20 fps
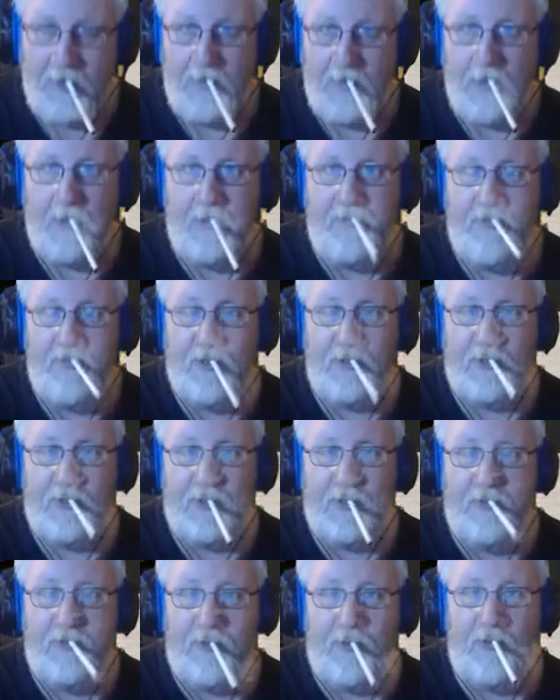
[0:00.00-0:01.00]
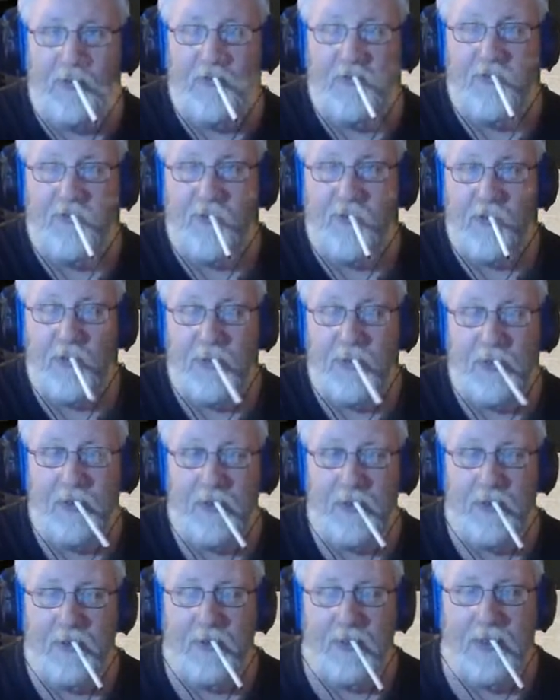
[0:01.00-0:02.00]
In Virtual Pool 4,
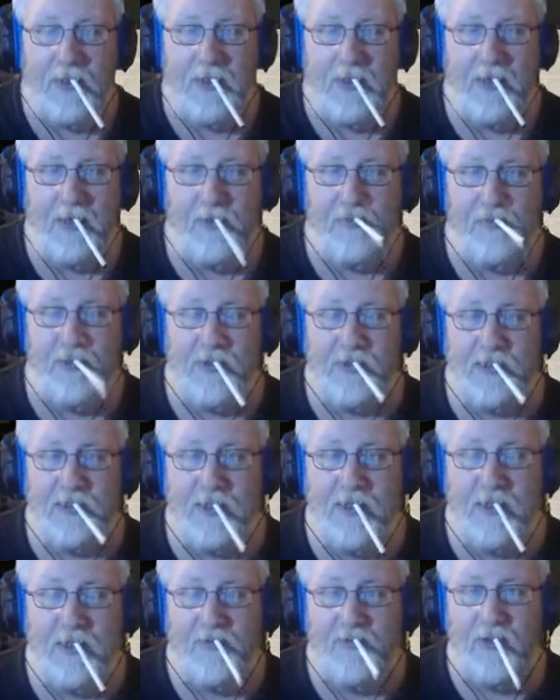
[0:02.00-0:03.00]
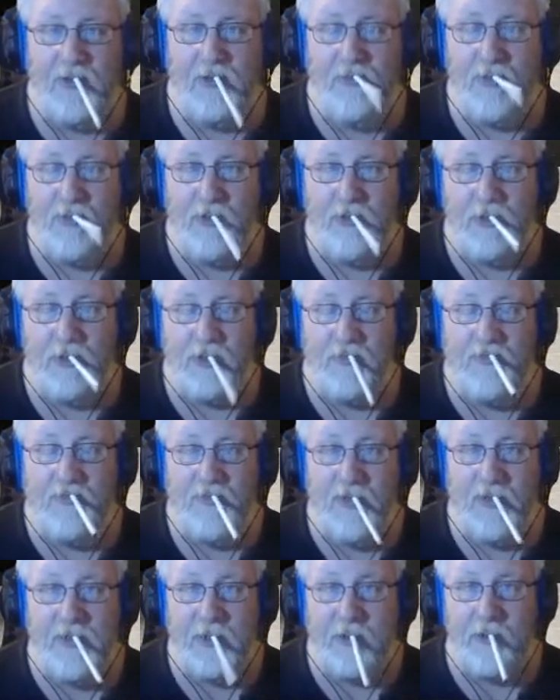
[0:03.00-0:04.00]
that happens after the balls have
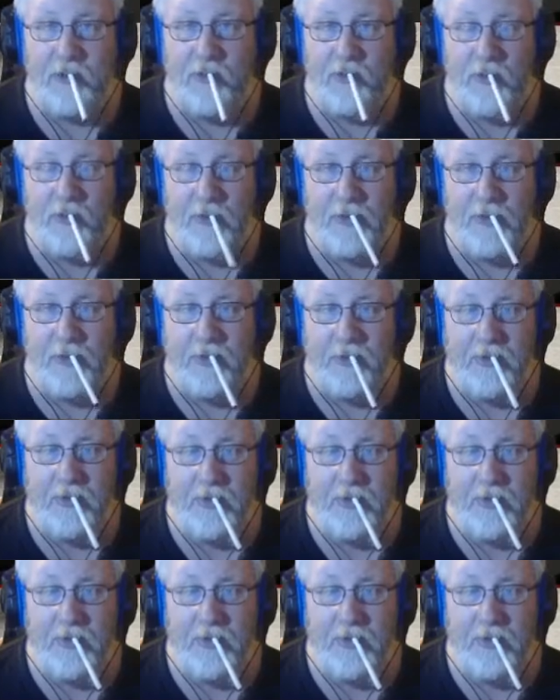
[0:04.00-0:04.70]
finished rolling.